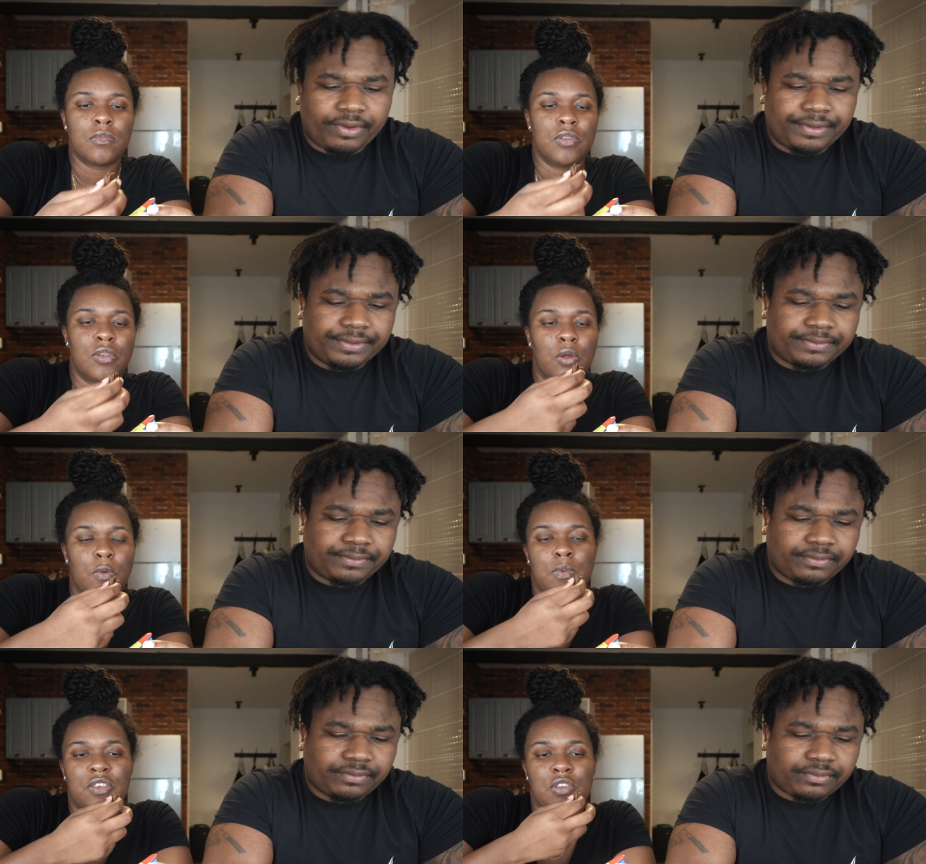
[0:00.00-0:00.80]
Speaker 1: So,
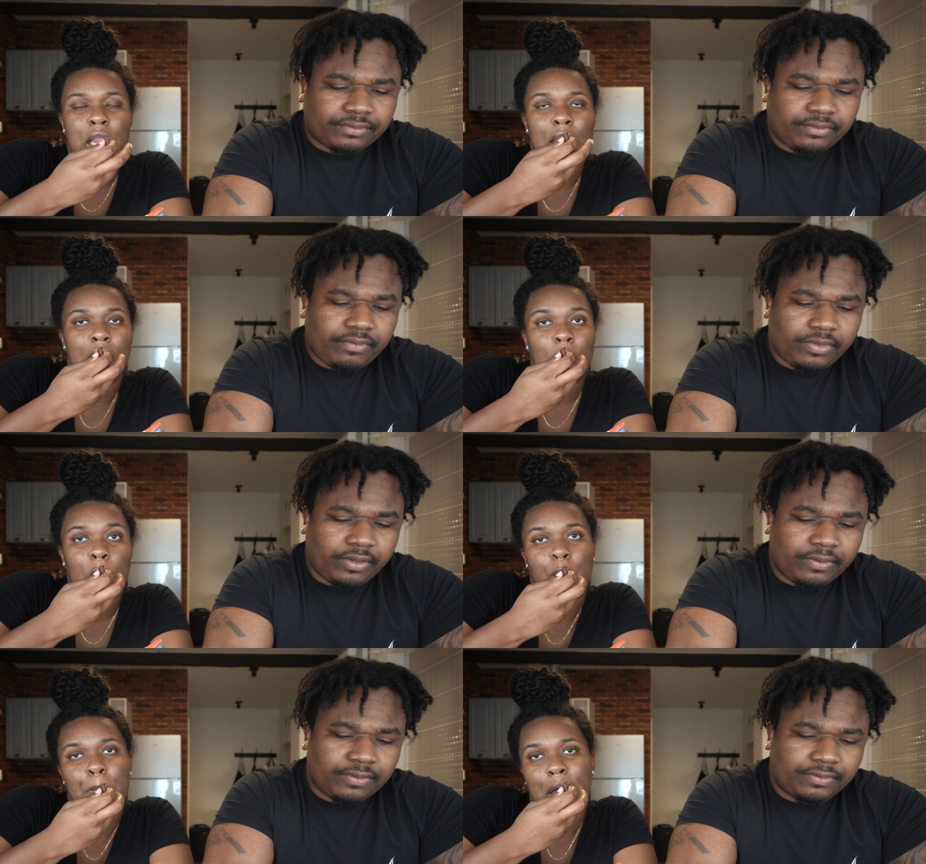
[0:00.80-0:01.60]
it's not like I'll
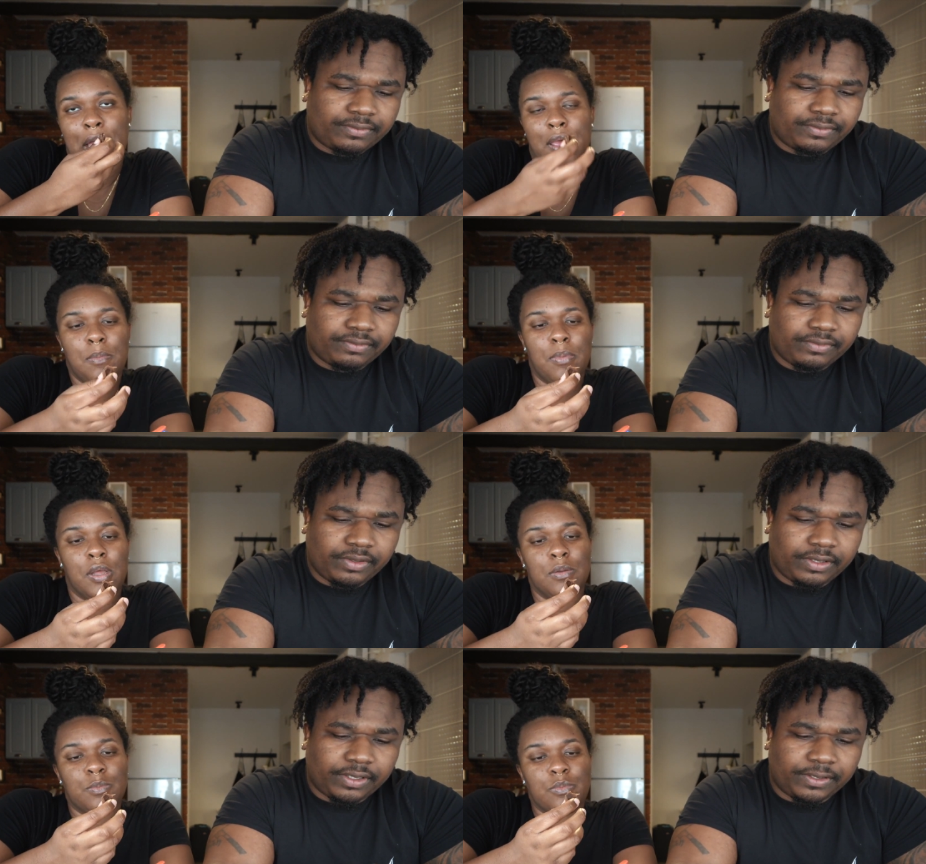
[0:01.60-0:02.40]
go and buy it, but
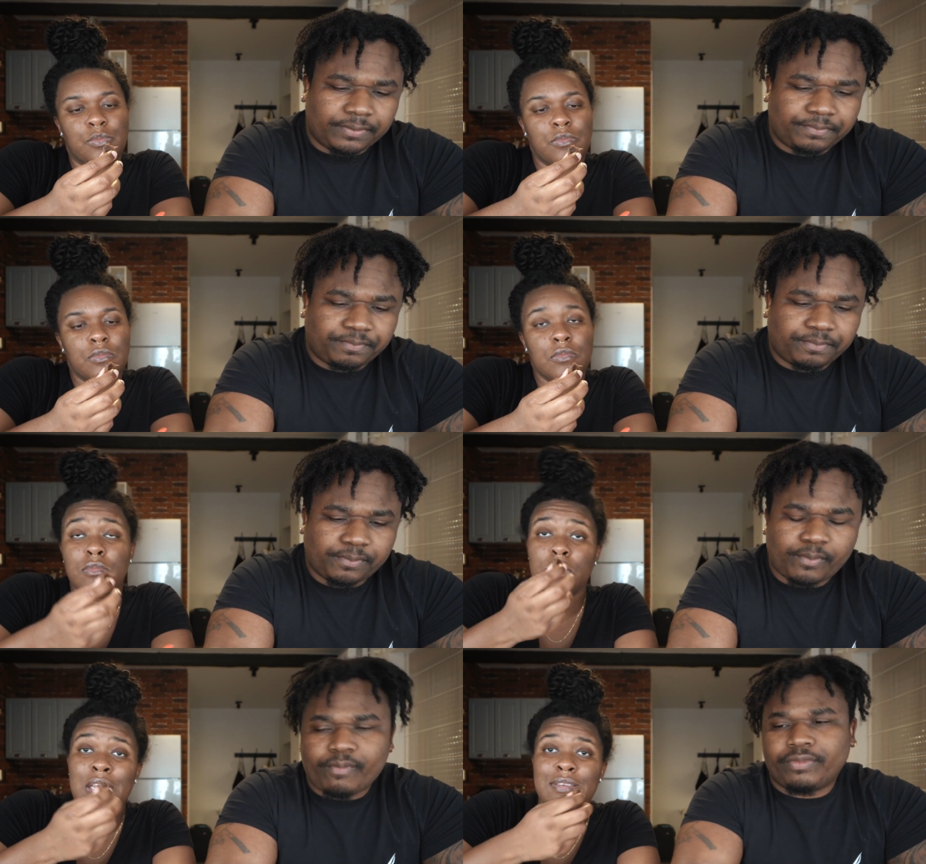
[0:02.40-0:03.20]
yeah.
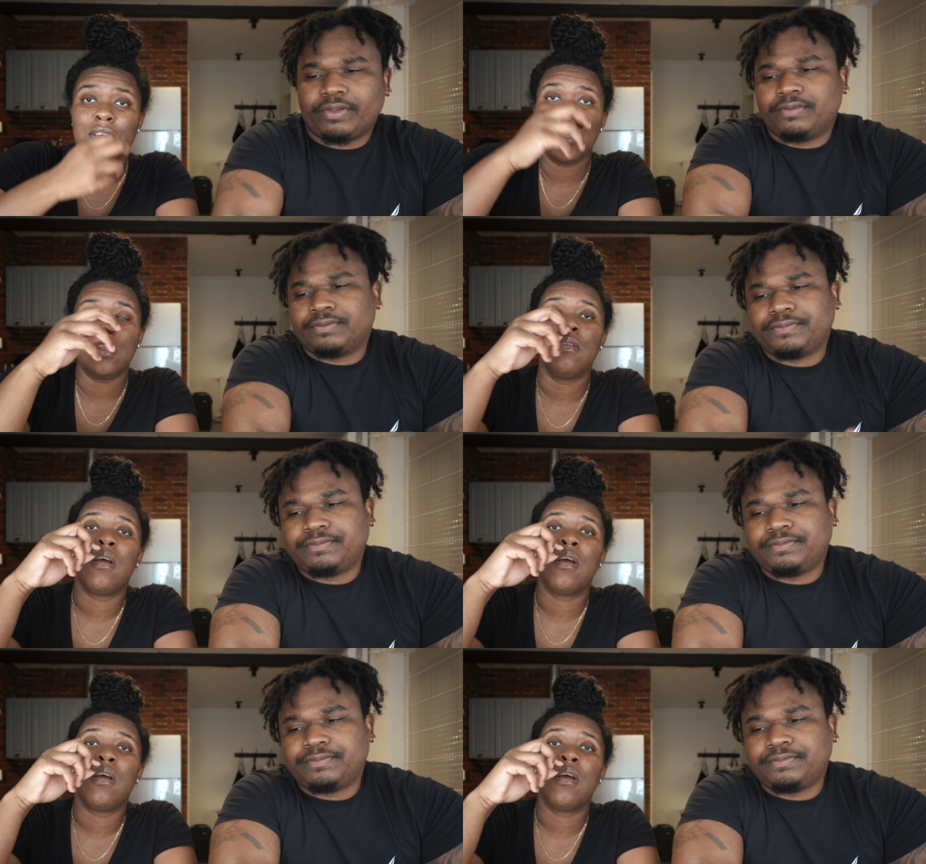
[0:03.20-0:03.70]
It's good.